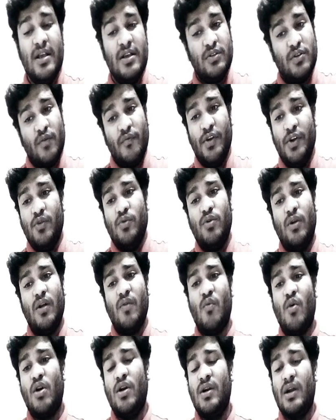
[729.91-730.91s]
So we do not
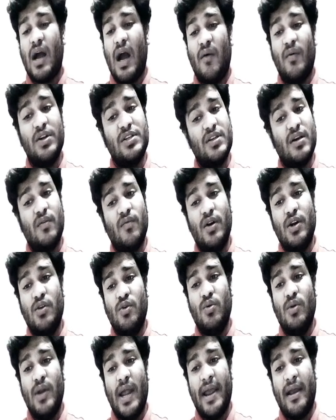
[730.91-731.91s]
want our server
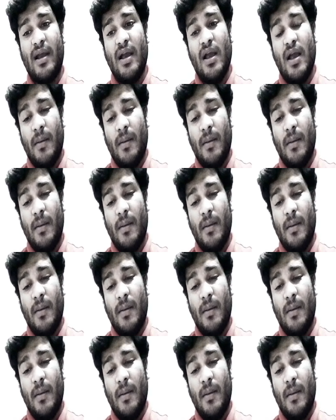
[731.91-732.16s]
to like